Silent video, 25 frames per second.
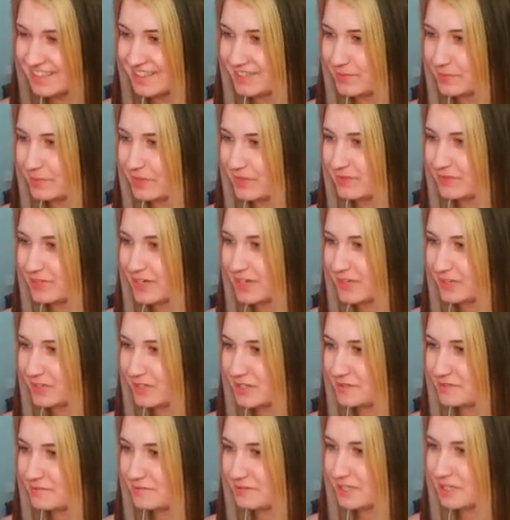Whatever, I don't
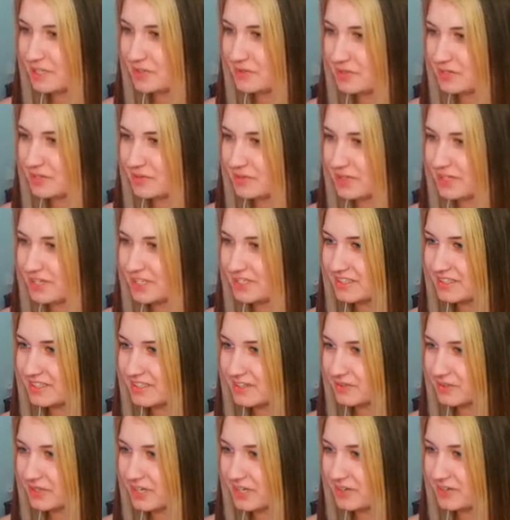need to fight you anyway. I
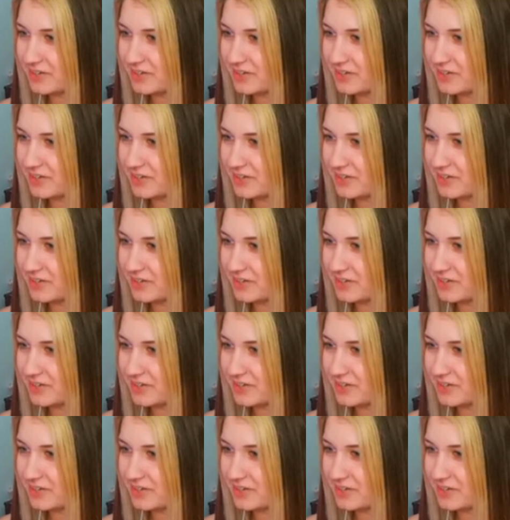don't care